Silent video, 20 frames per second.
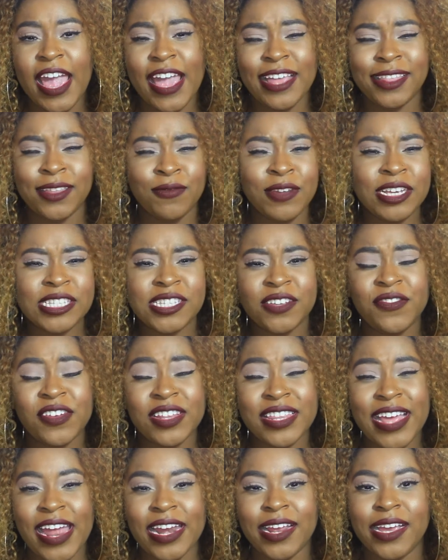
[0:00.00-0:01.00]
And the reason
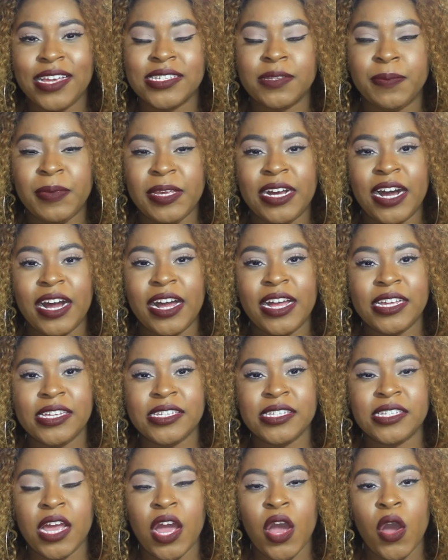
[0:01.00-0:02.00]
for that is
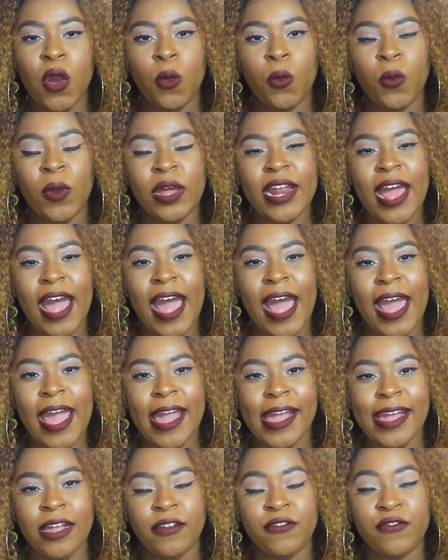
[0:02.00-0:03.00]
because when
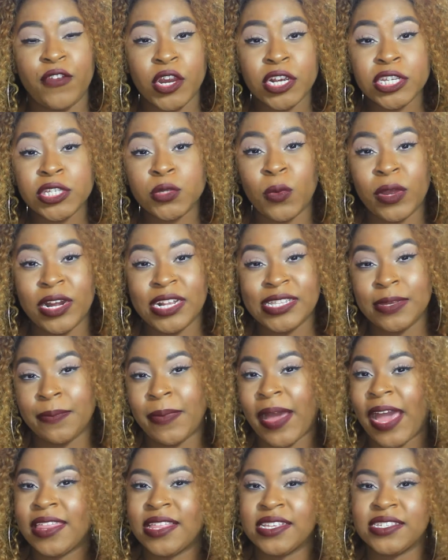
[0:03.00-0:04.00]
I first wanted to
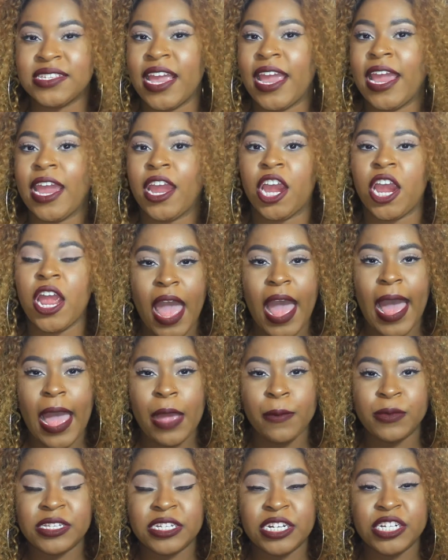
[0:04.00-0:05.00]
buy this hair,
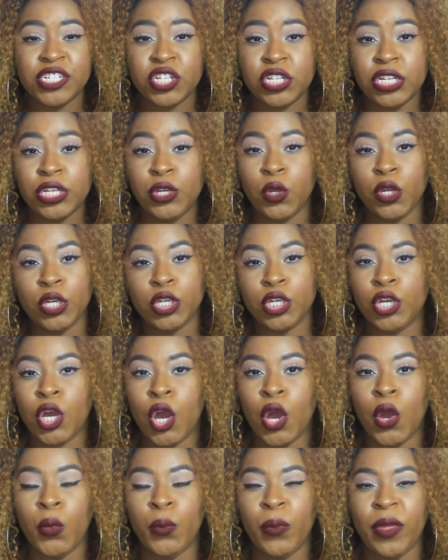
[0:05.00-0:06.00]
I was initially going to
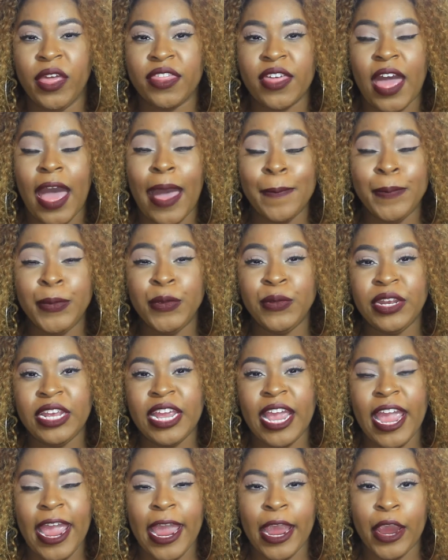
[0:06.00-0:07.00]
go with Hot
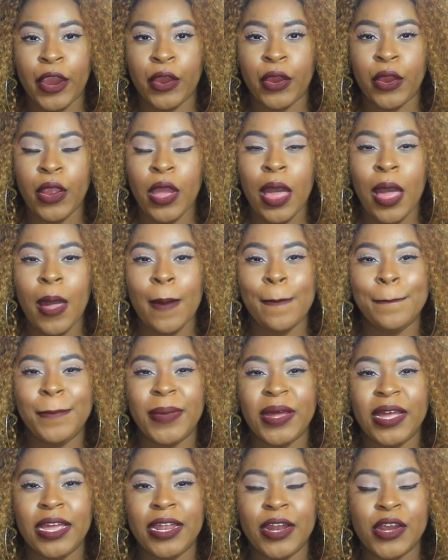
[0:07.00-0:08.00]
Beauty hair,
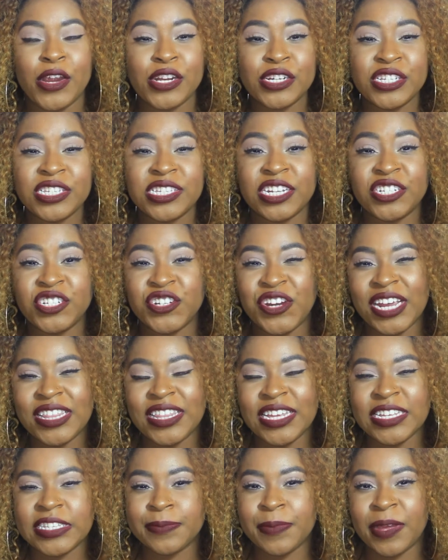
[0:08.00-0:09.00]
but heard such
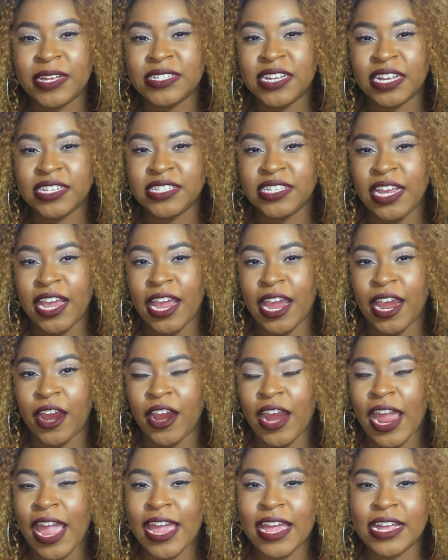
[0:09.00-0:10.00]
great things about Cexxy
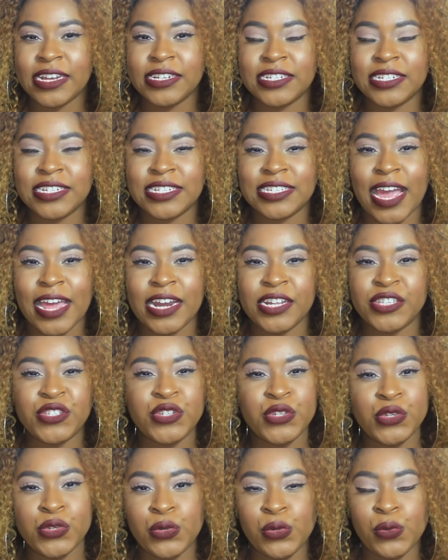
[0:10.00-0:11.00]
hair and decided
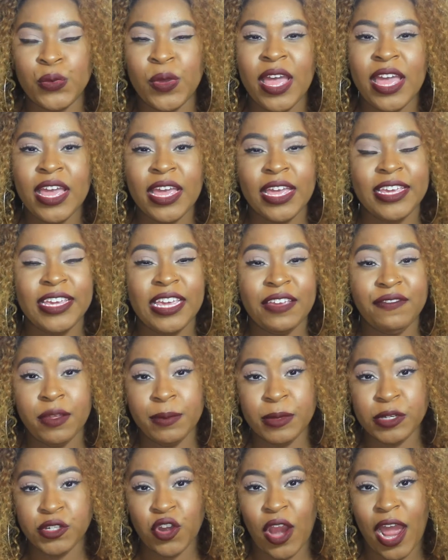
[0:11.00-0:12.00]
to give
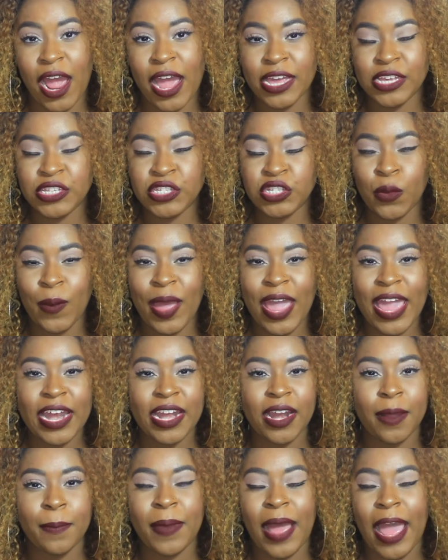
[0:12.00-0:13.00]
them a try. So I
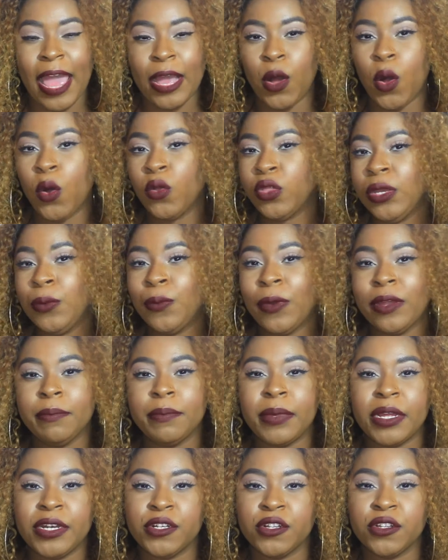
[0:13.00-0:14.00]
ended up buying only
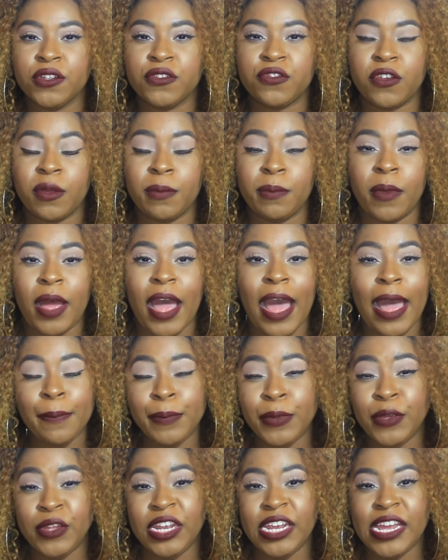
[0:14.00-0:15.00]
1 bundle from
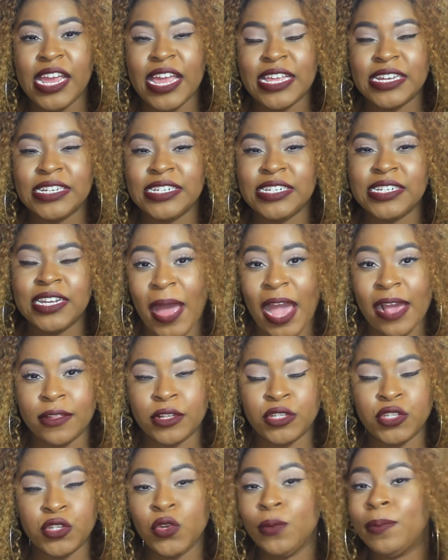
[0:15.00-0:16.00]
Hot Beauty and buying
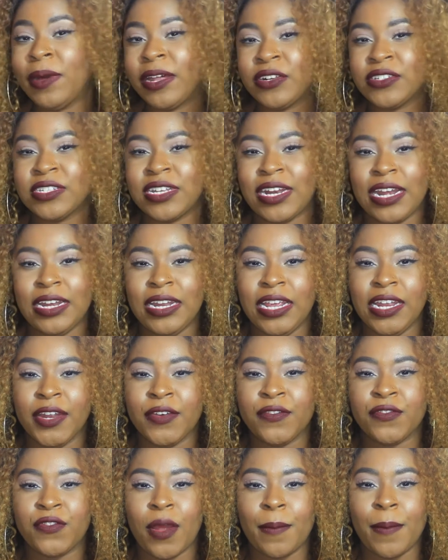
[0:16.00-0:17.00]
the 2 bundles that I
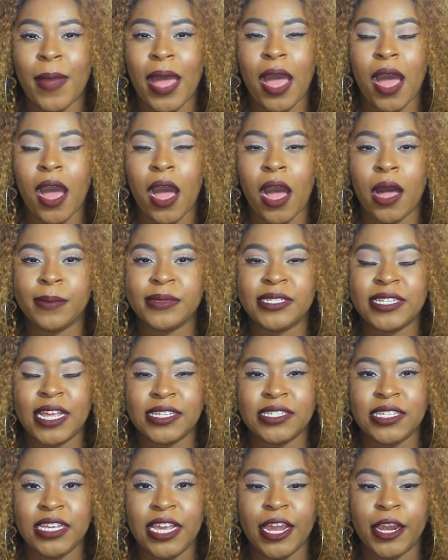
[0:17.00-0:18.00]
needed from
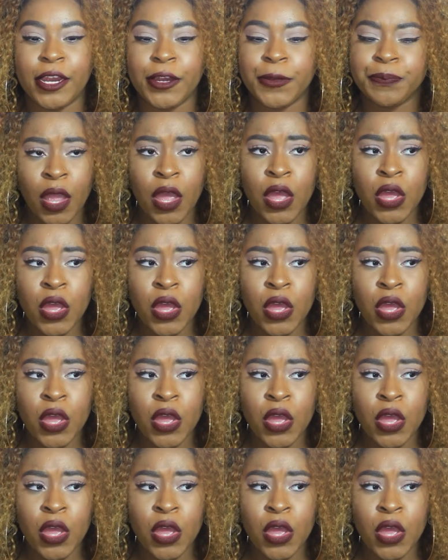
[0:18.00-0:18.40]
Cexxy hair.